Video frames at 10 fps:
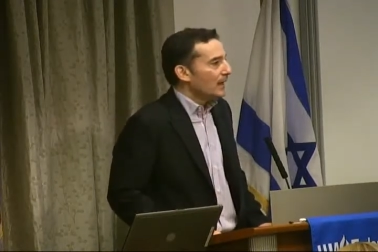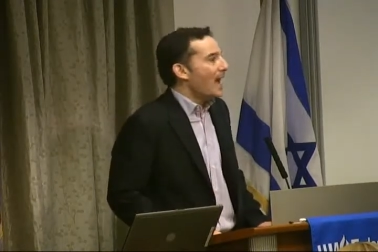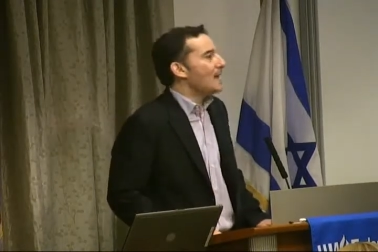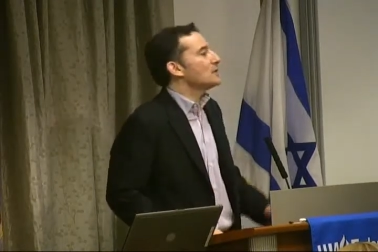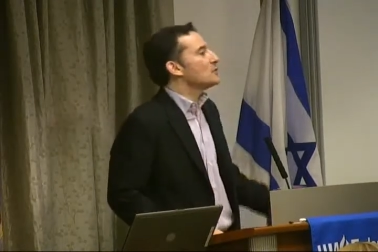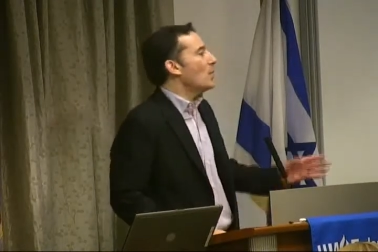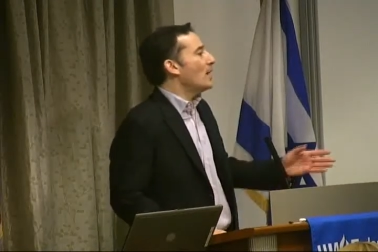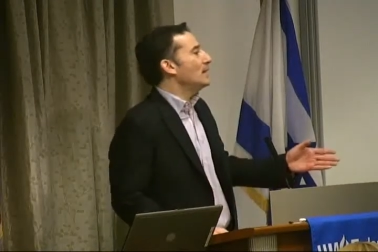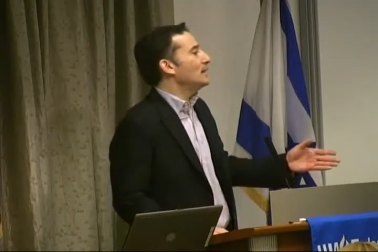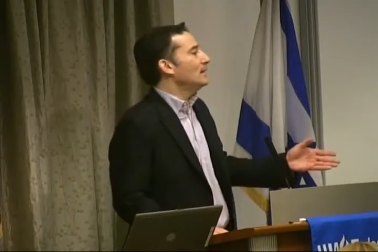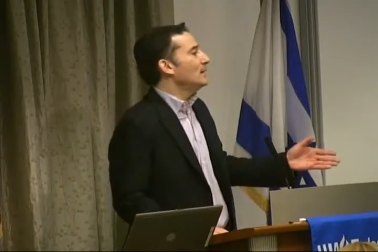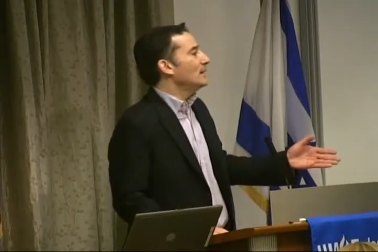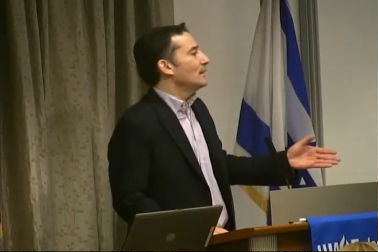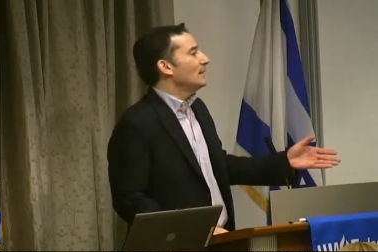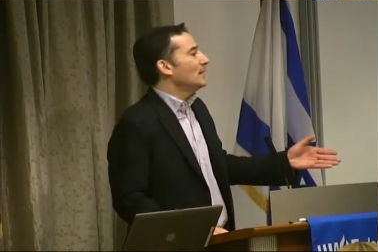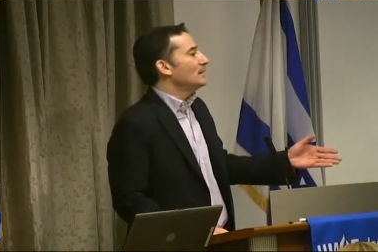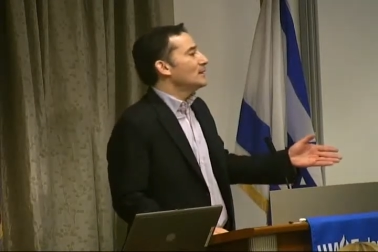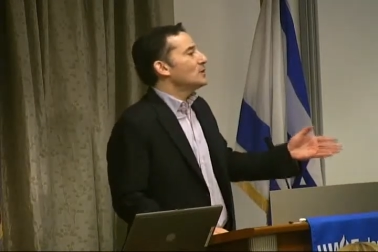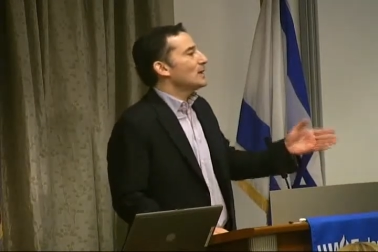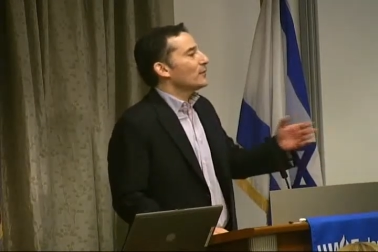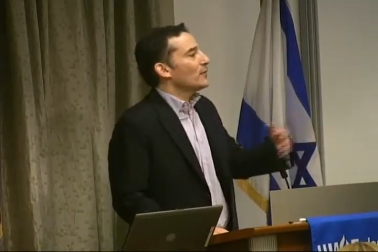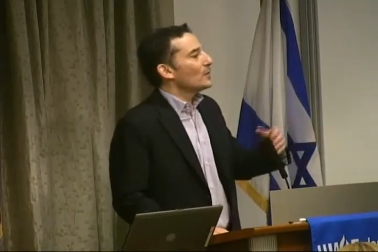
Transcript: And it's one that you get from a